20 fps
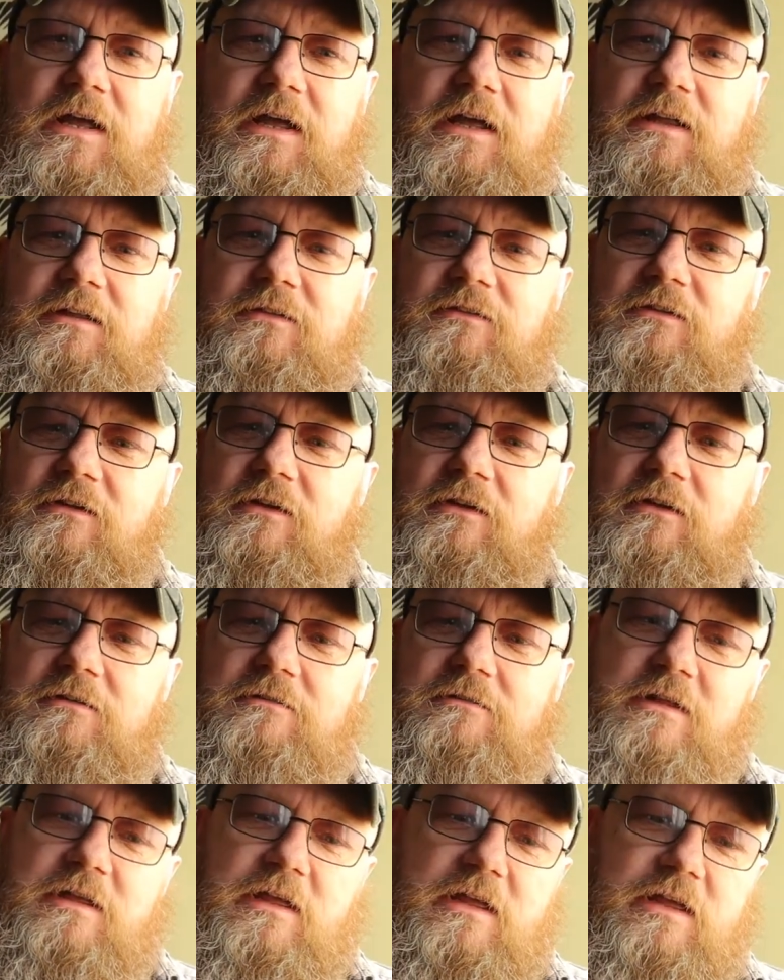And
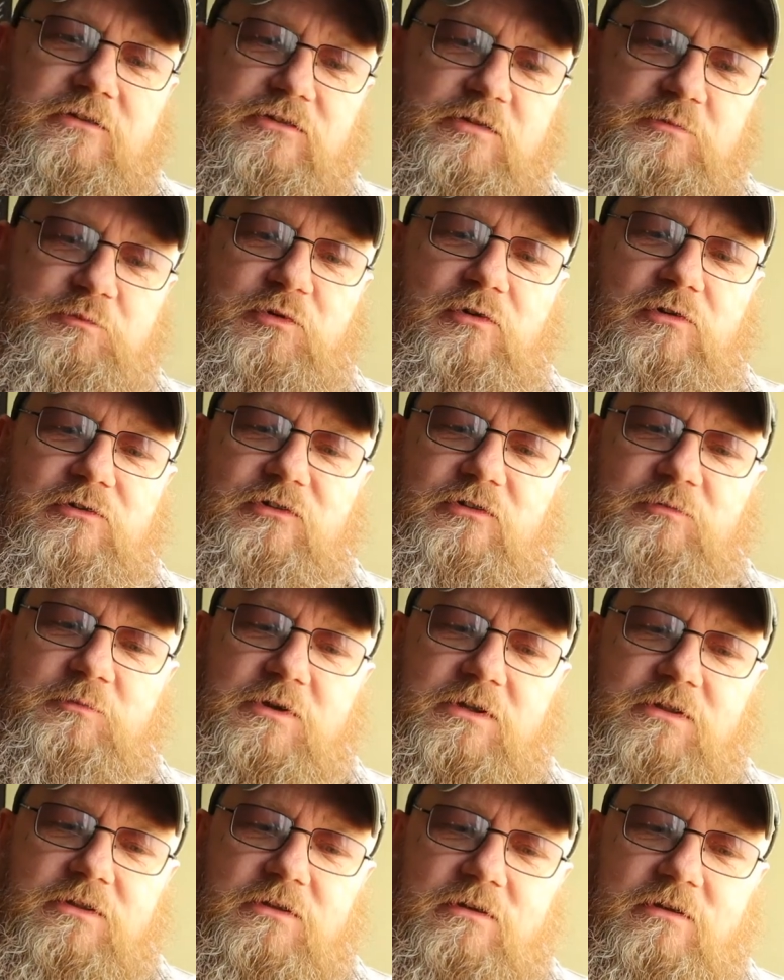it surprises
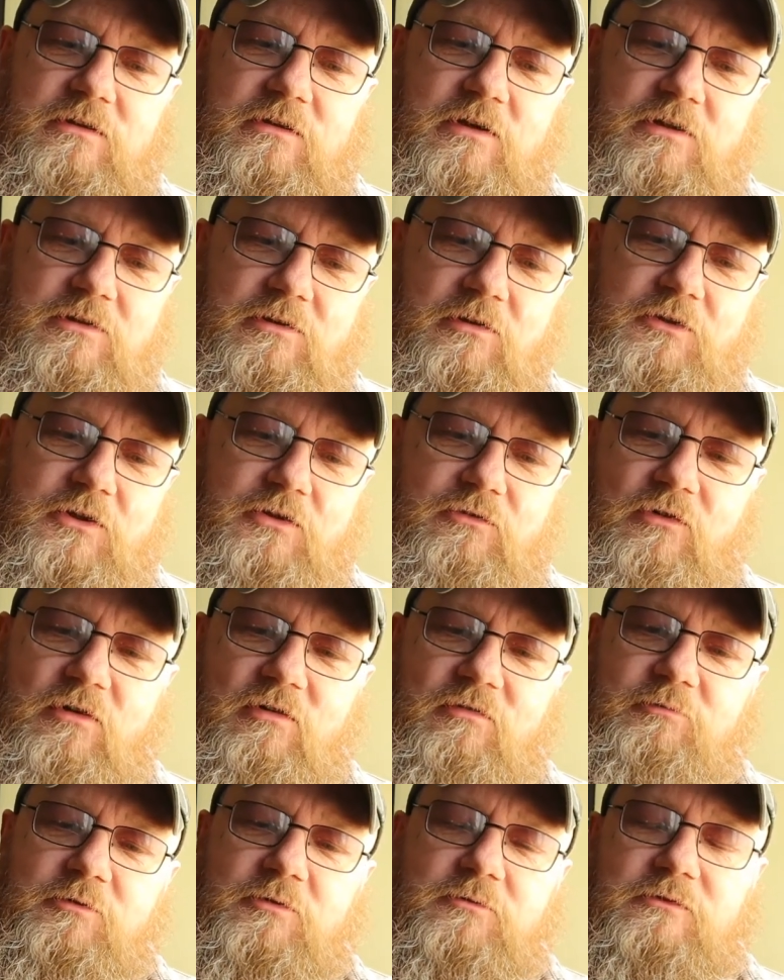me that a lot of the
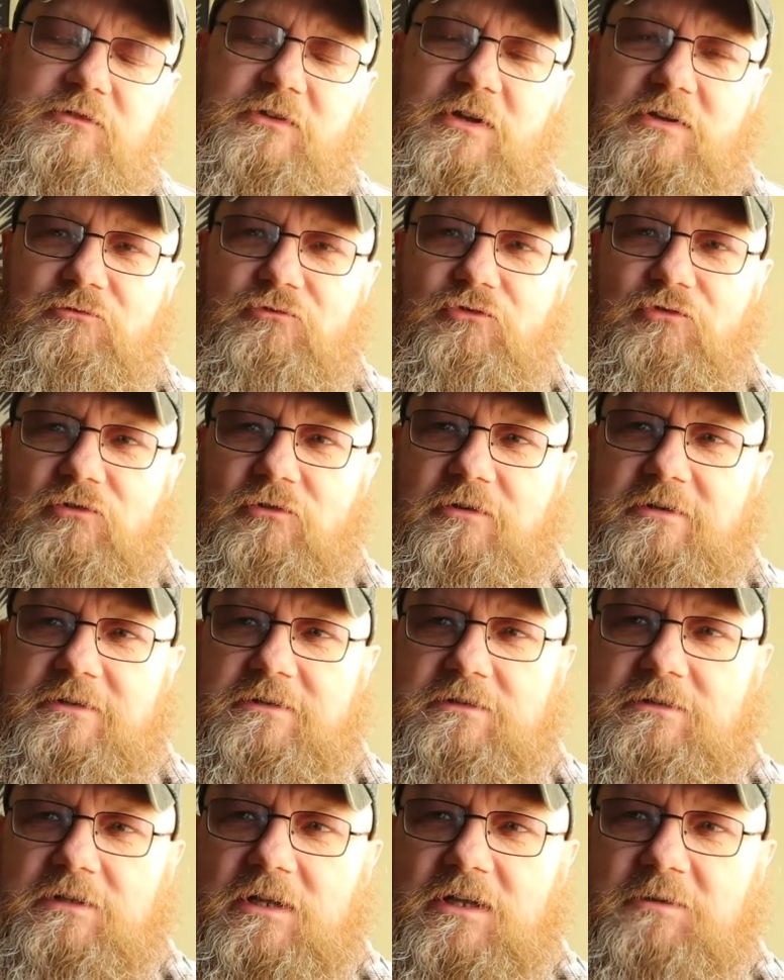craft brewers don't try
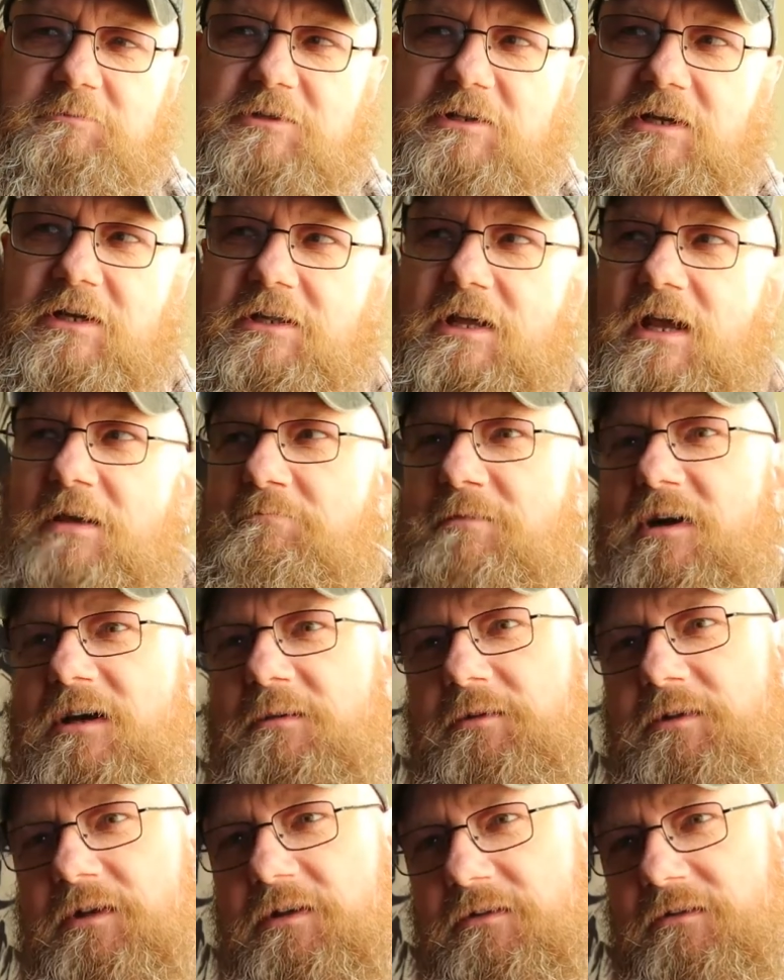and emulate that.
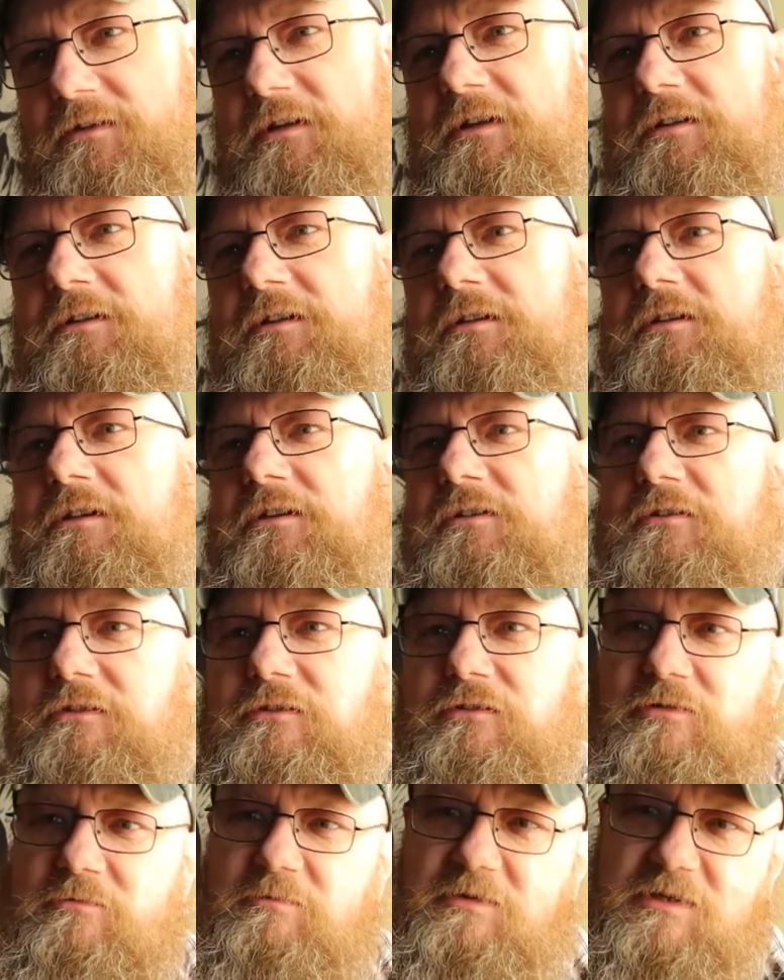Maybe they think that there's
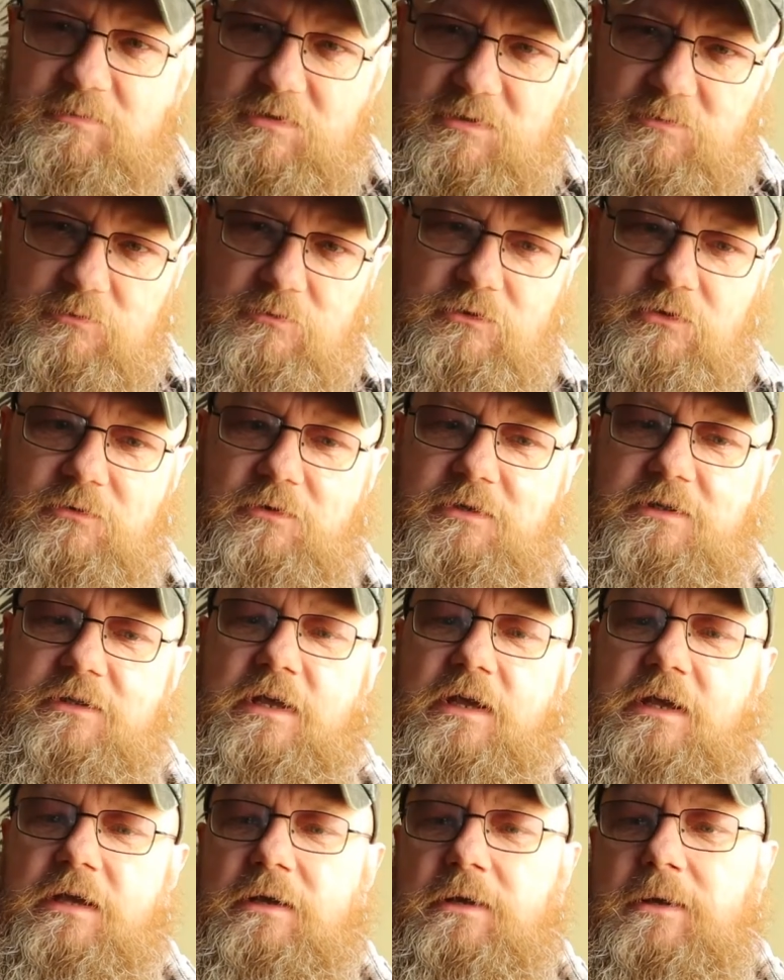too many people doing
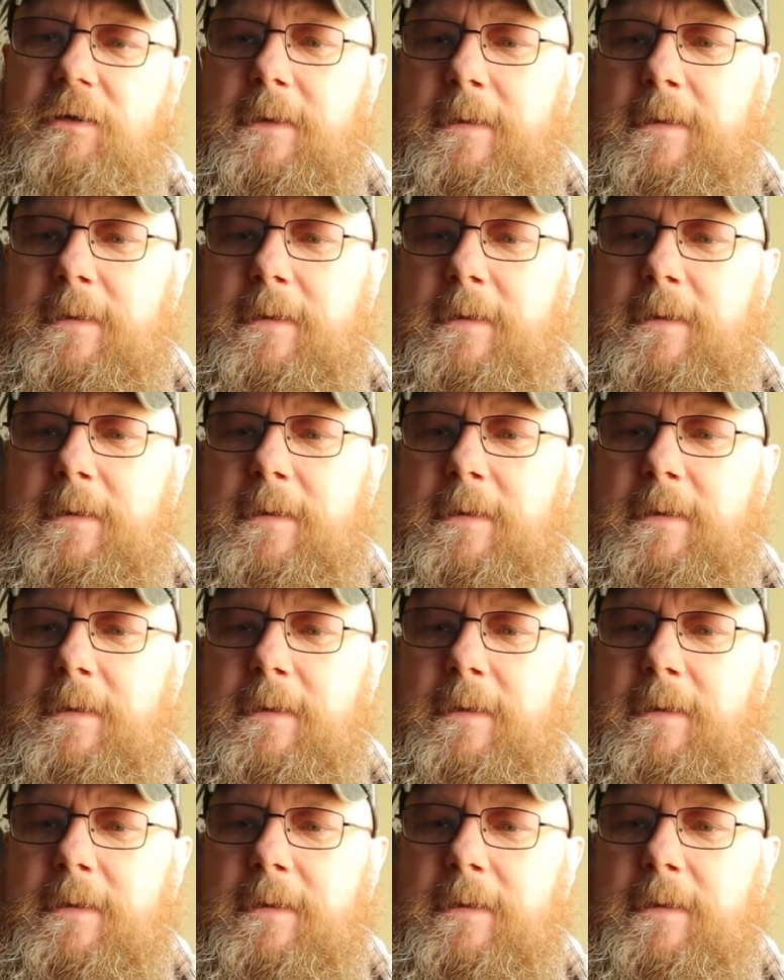that.